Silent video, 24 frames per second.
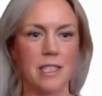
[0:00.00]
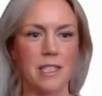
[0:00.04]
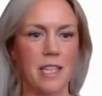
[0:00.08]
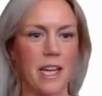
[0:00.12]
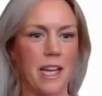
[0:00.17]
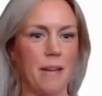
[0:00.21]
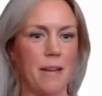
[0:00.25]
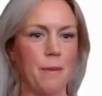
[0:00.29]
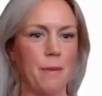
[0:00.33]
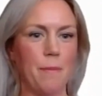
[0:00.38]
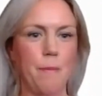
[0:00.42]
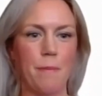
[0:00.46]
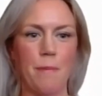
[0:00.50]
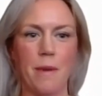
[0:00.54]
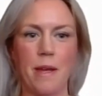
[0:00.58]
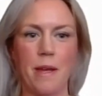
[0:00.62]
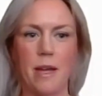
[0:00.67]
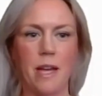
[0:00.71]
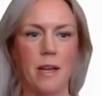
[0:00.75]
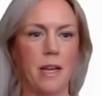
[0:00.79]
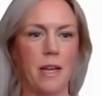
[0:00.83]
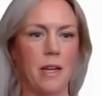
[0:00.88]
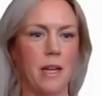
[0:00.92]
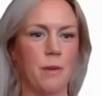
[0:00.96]

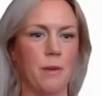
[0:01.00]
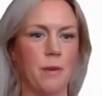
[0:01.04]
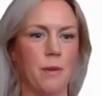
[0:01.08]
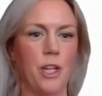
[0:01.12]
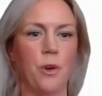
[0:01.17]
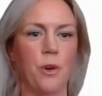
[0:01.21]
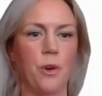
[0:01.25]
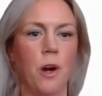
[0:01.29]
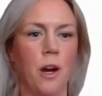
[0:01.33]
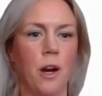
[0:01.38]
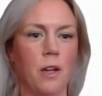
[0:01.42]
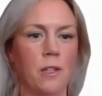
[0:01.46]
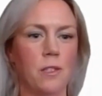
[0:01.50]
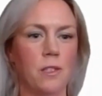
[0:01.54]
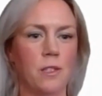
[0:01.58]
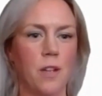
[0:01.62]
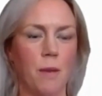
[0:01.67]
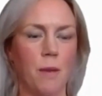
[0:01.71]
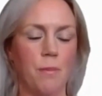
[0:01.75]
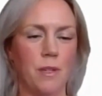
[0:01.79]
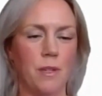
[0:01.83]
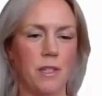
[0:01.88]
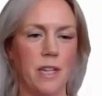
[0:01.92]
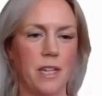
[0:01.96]
hard
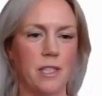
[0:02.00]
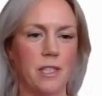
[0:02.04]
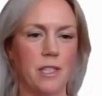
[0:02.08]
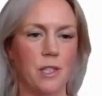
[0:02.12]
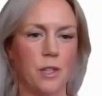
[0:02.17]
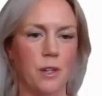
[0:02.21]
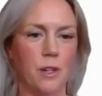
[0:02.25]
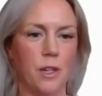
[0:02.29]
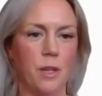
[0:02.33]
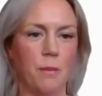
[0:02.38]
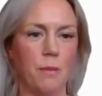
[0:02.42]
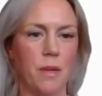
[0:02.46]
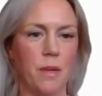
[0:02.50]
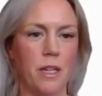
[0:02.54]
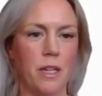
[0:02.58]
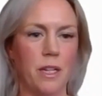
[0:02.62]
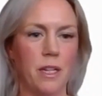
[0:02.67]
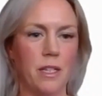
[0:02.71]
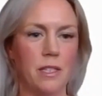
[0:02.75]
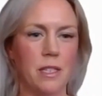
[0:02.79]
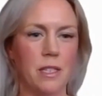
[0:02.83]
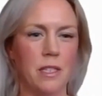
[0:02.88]
stop in next 30 minutes.